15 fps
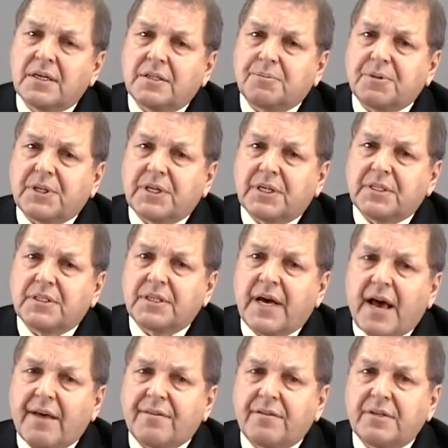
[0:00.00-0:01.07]
it's because the
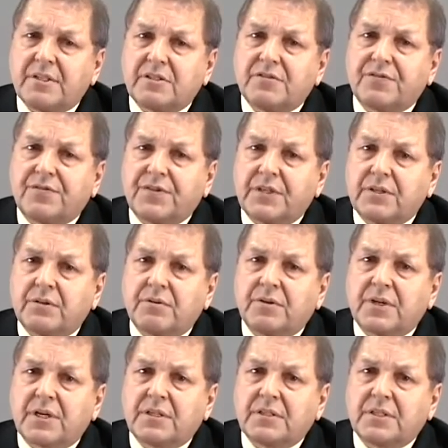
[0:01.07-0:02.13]
athletes feel
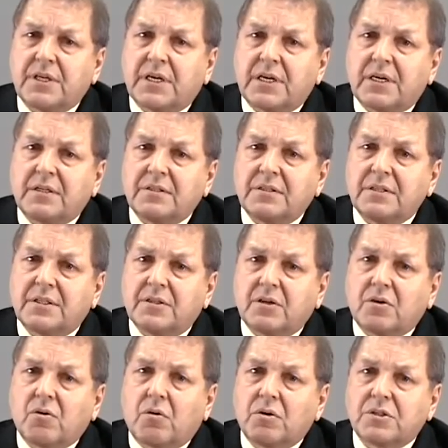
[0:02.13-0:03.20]
that in the
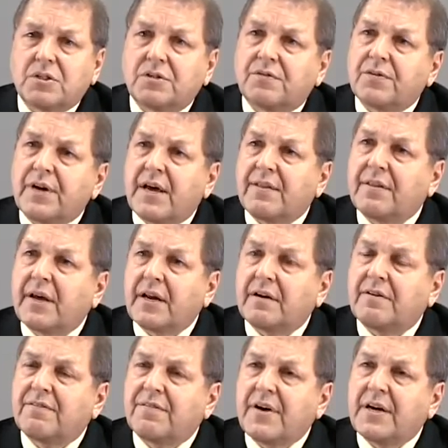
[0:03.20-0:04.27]
course of an
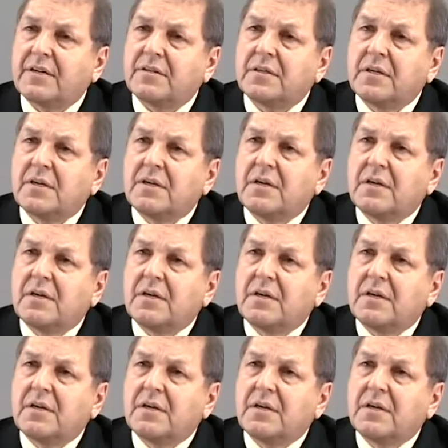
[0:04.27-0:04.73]
athletic event